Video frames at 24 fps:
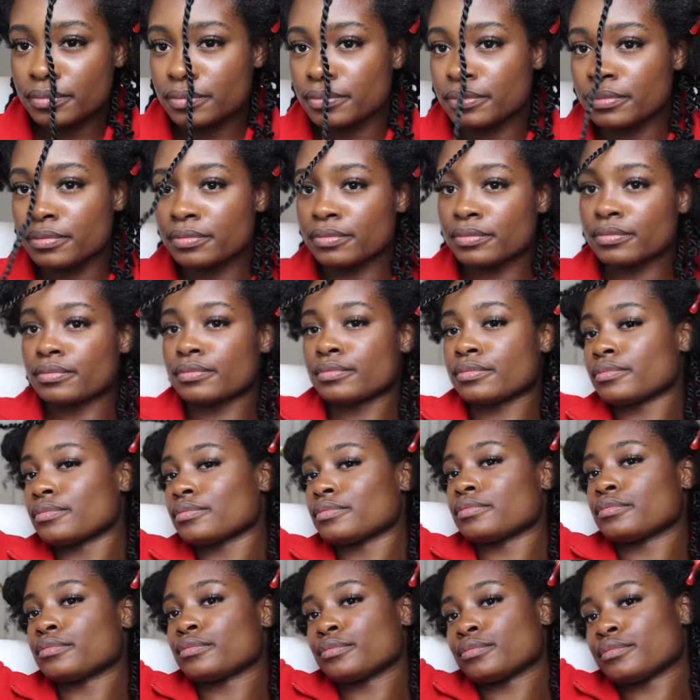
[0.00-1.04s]

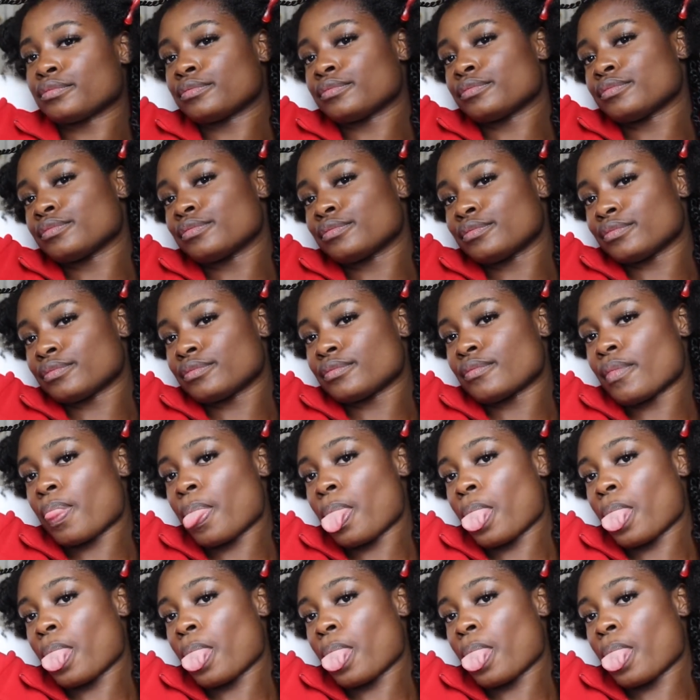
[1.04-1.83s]
No one is speaking in this clip.